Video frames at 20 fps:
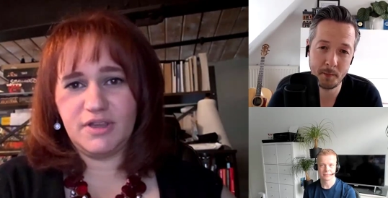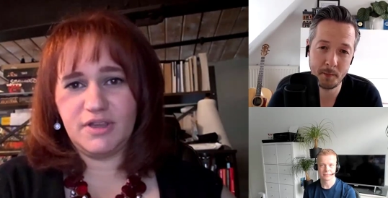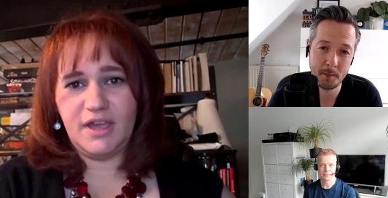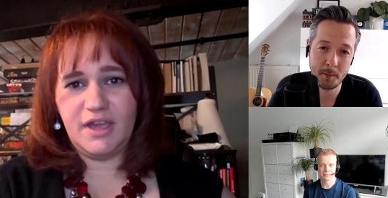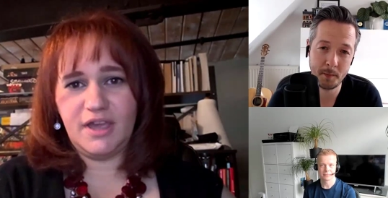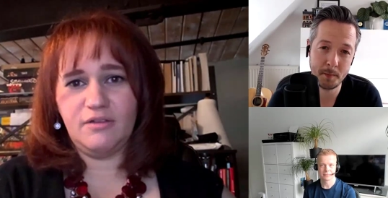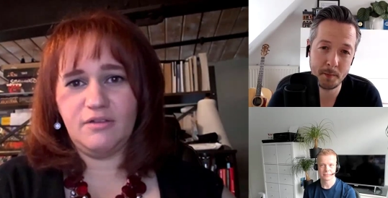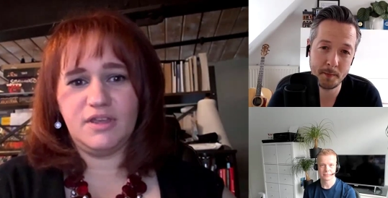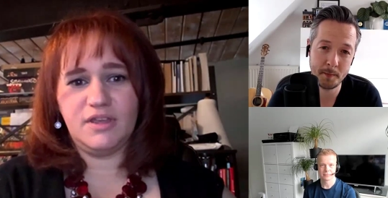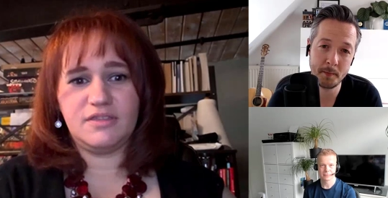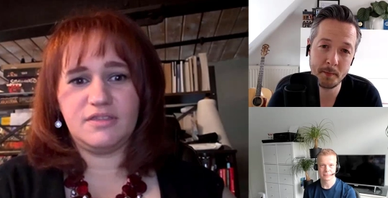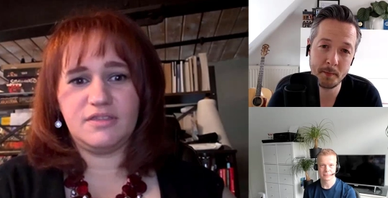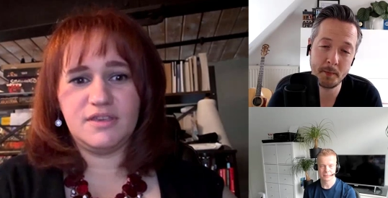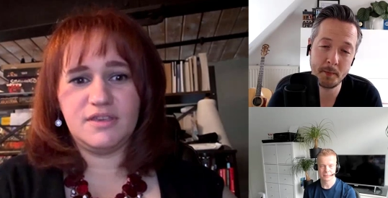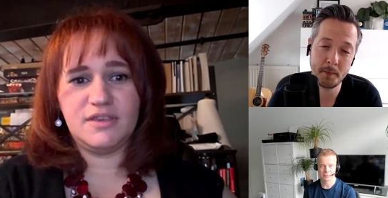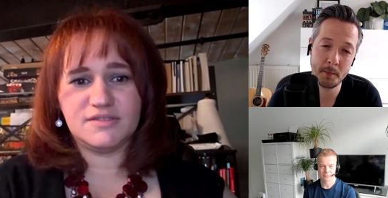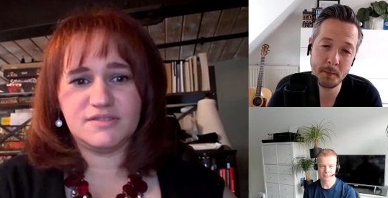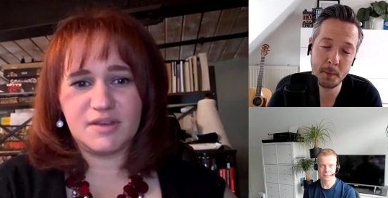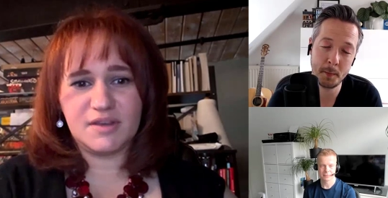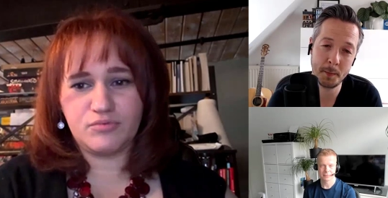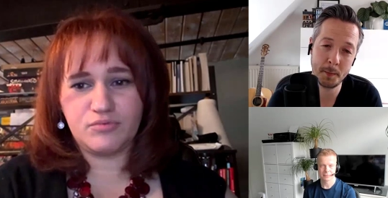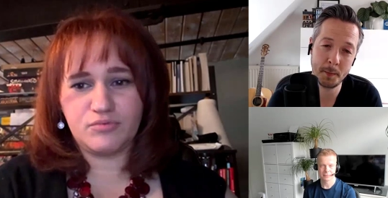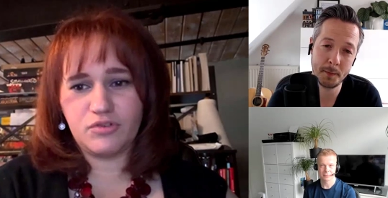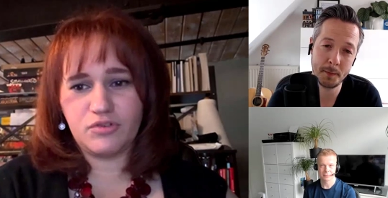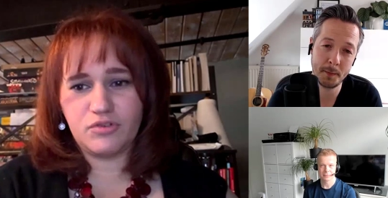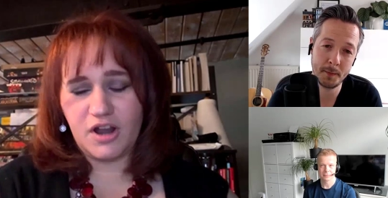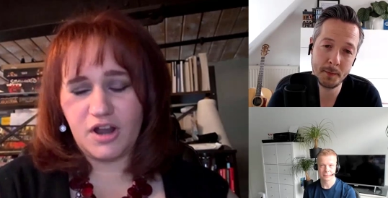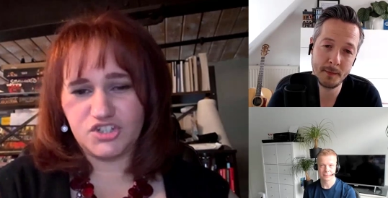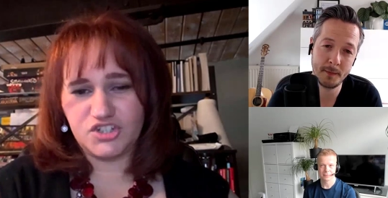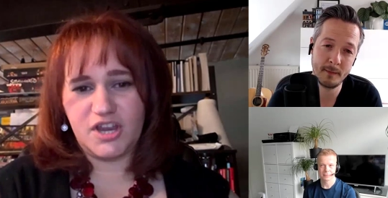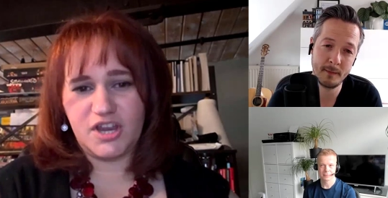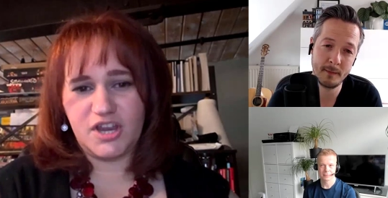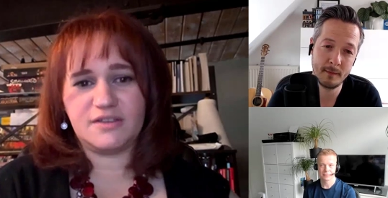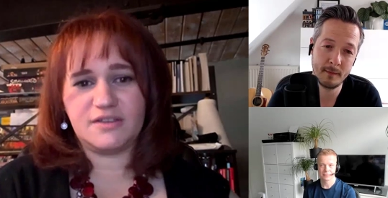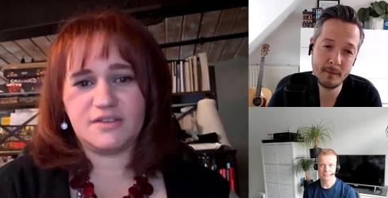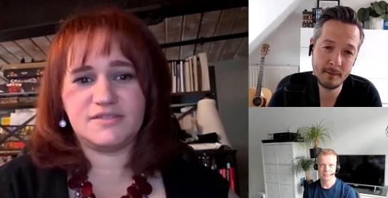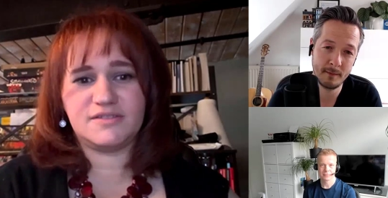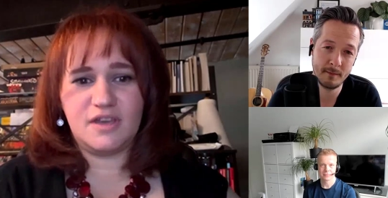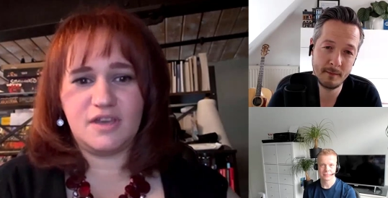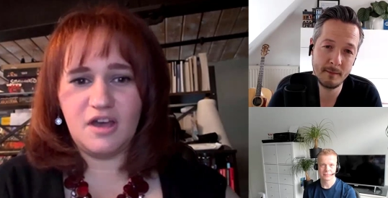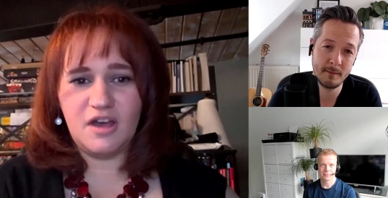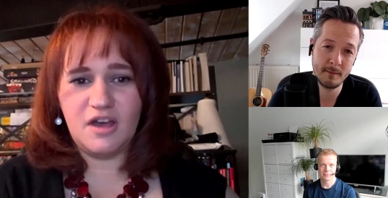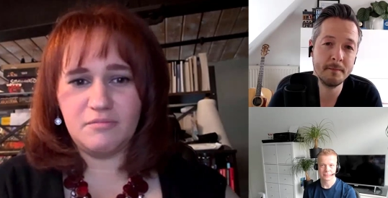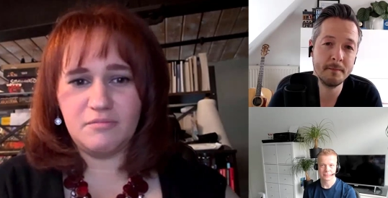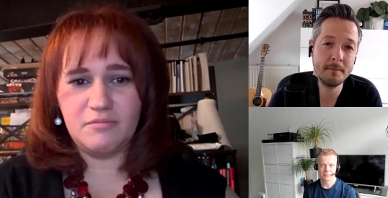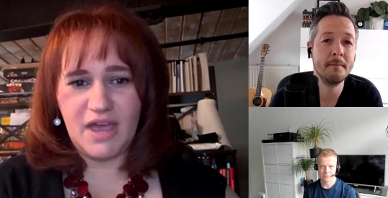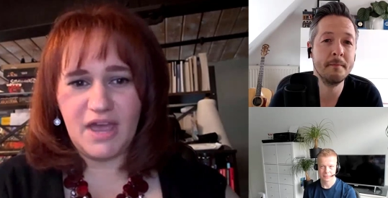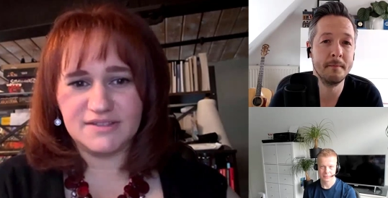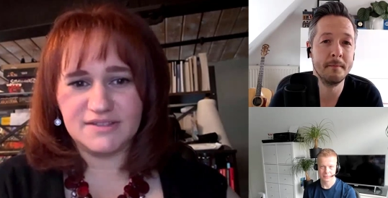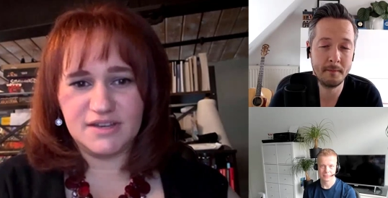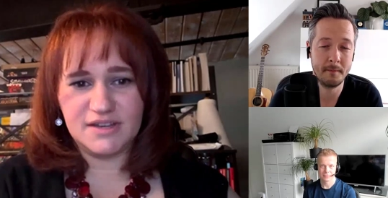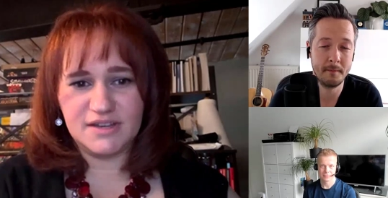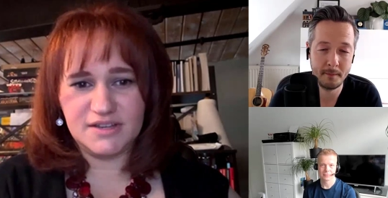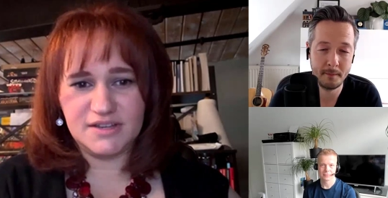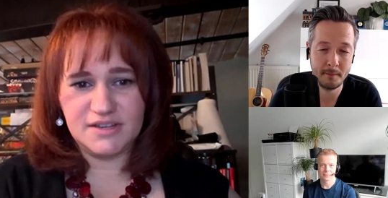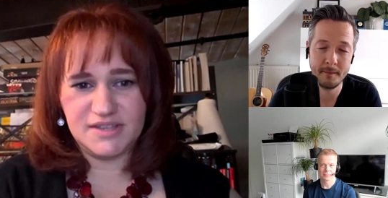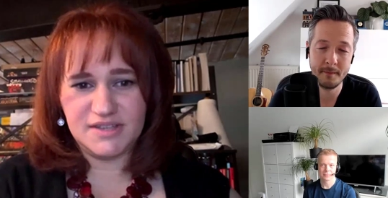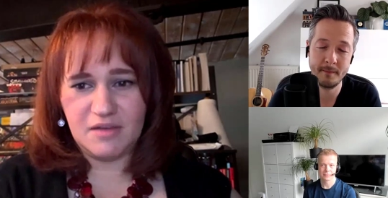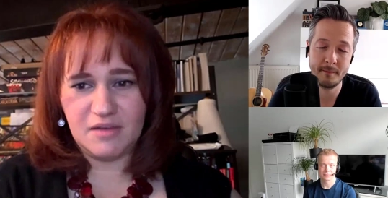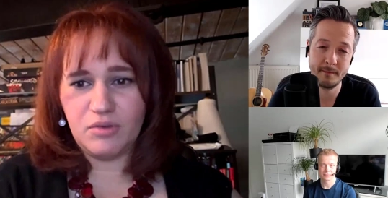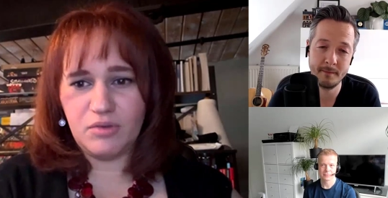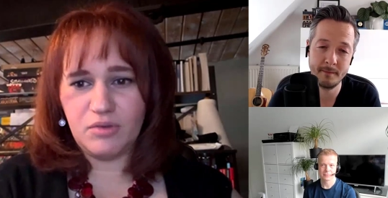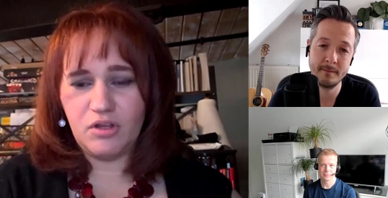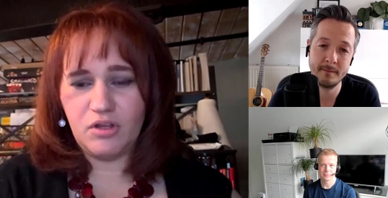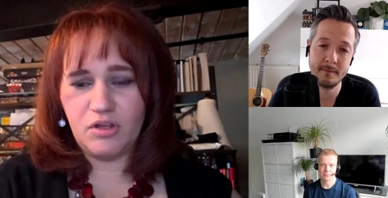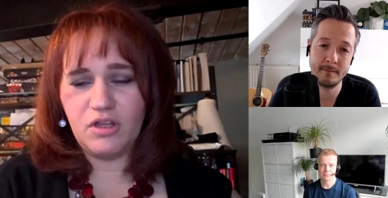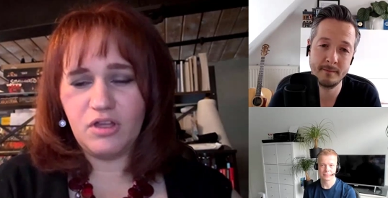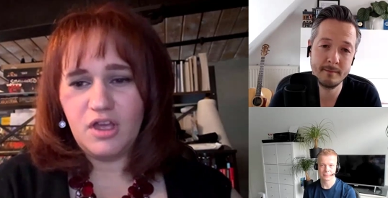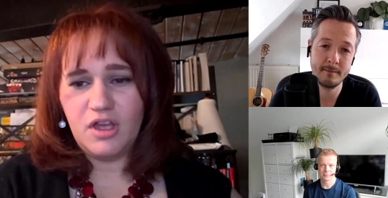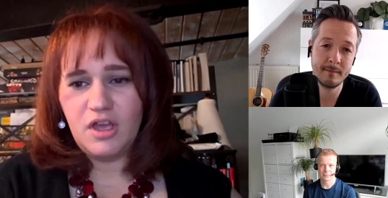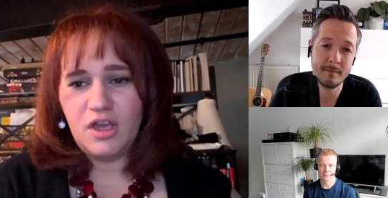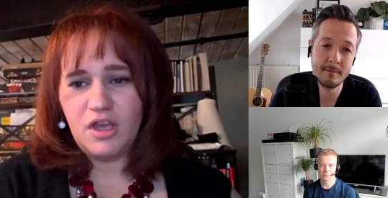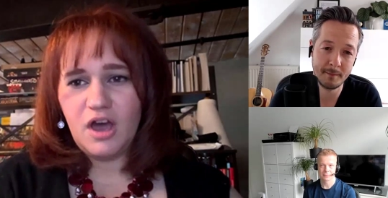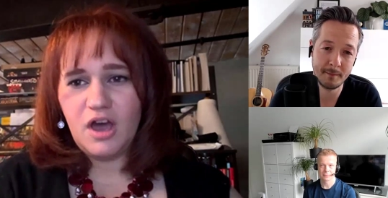Speaker 1: into account, like things like projects, um, as an example.